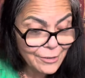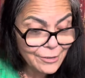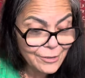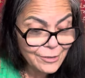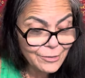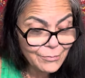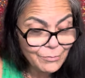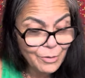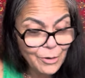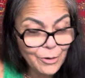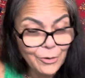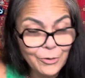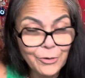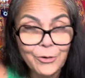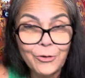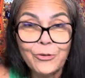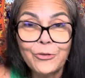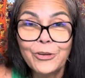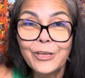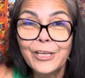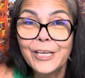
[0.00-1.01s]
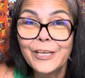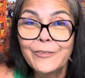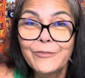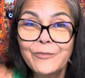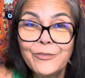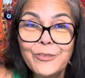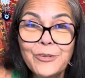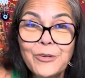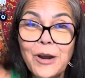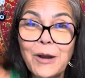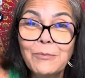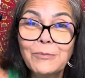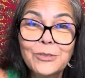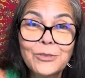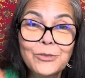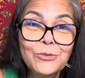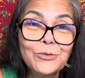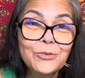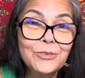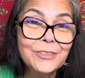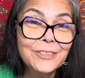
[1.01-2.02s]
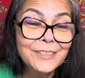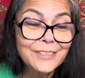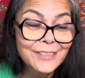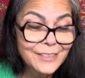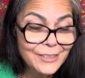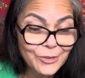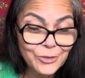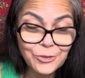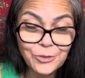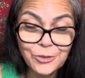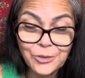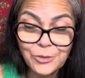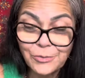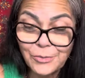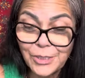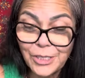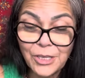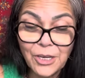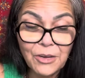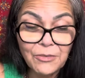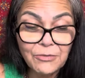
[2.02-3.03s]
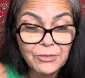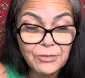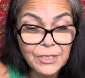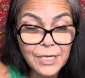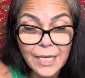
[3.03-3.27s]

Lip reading: is about a creative new opportunity that you're going to be offered.